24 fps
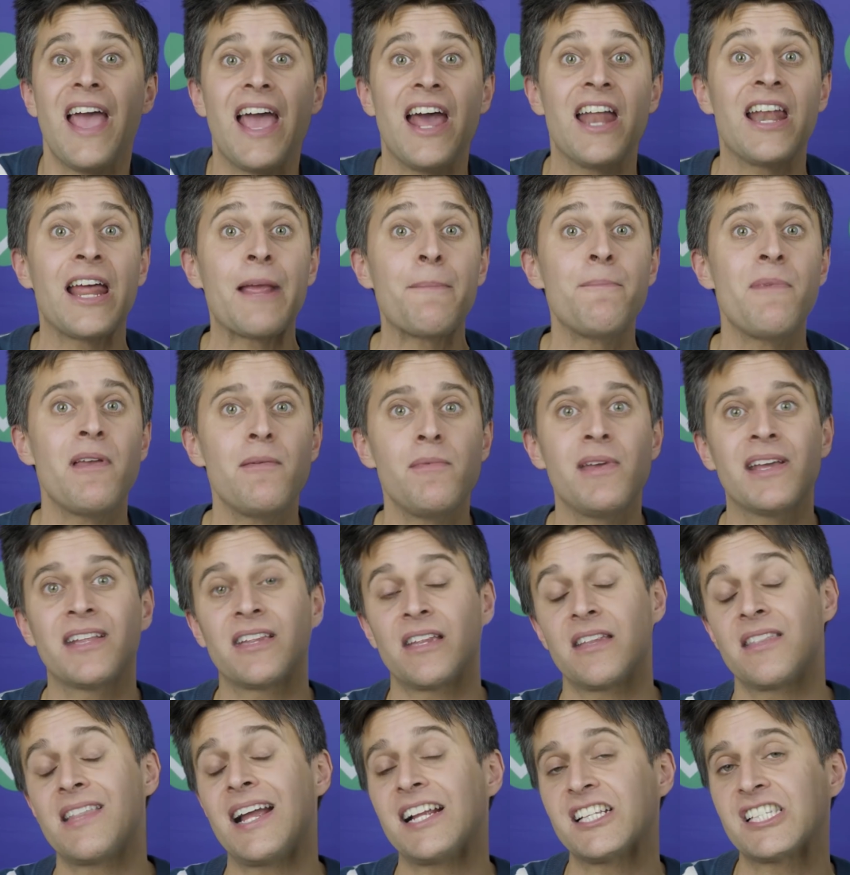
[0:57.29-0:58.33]
And I
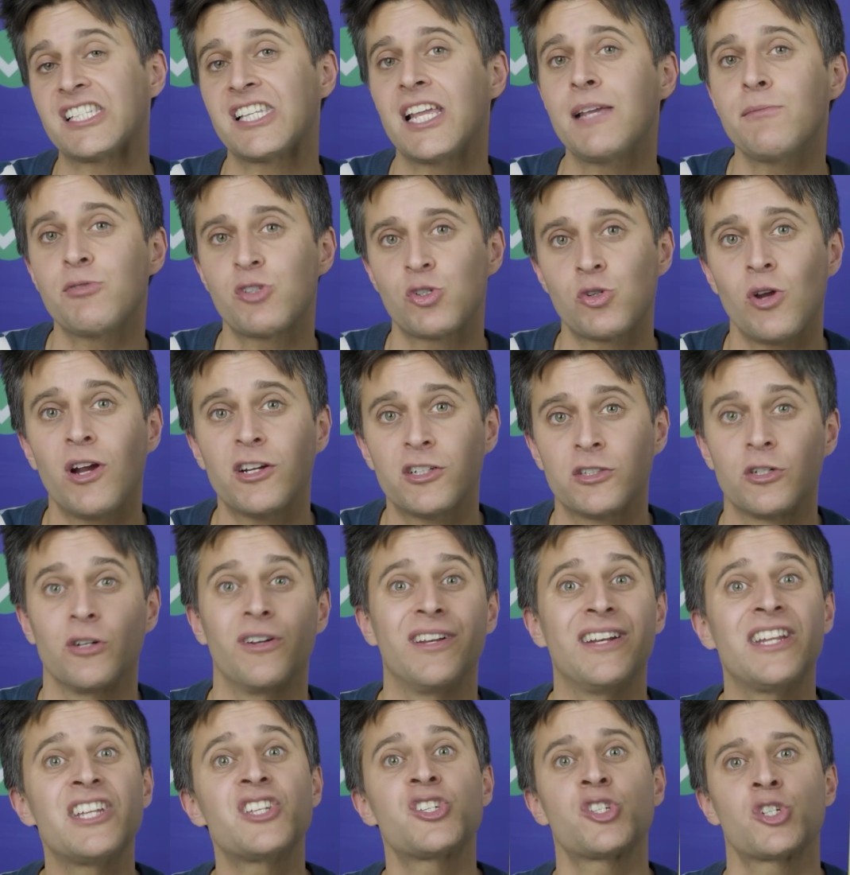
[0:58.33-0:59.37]
mimic that same structure
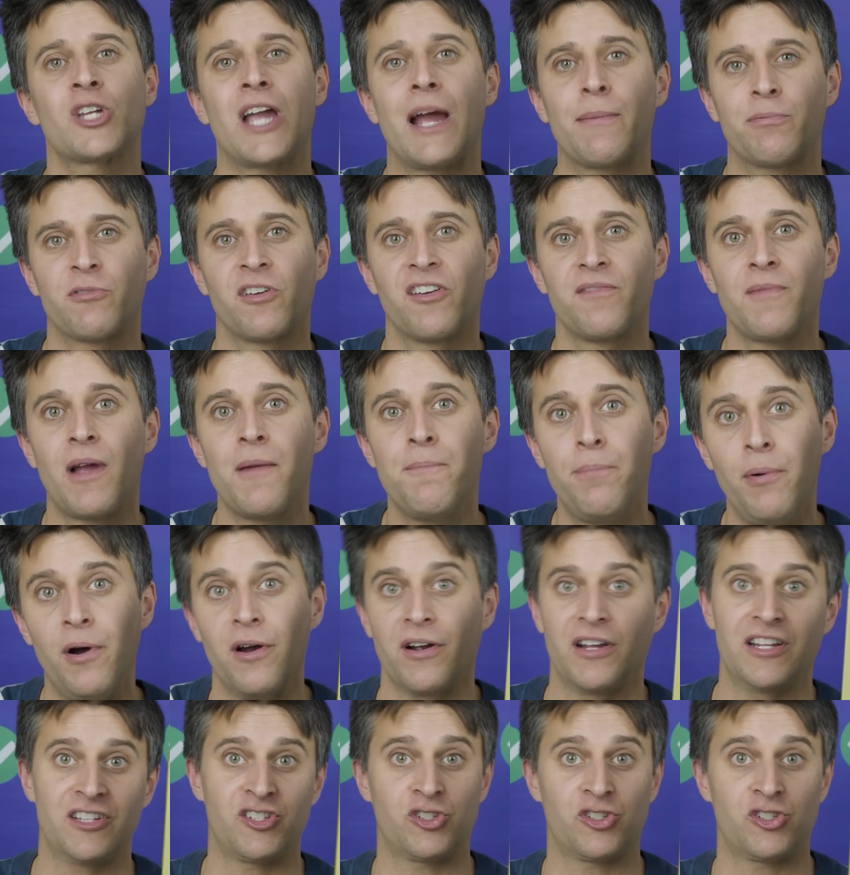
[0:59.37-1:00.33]
in each chapter of my book.